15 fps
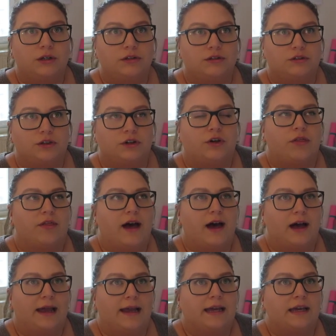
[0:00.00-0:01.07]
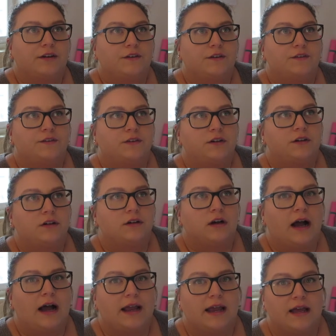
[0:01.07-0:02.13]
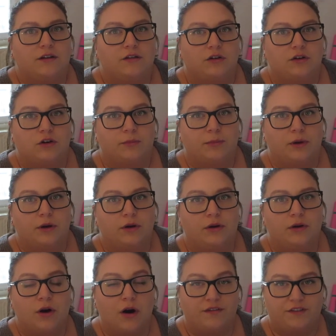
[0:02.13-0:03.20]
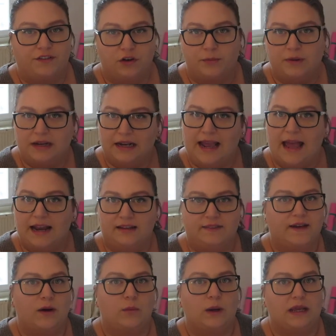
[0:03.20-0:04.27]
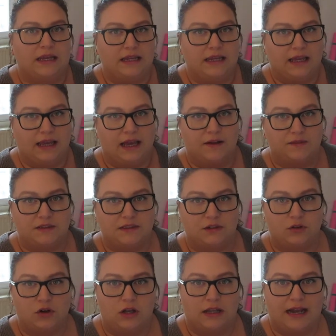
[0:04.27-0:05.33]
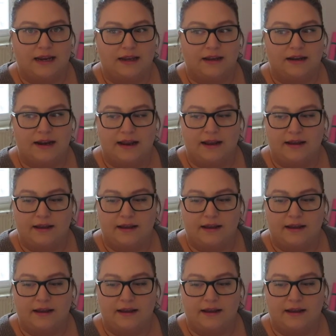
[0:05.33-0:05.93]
so that if I end up not filming again in that week, I've still got like an,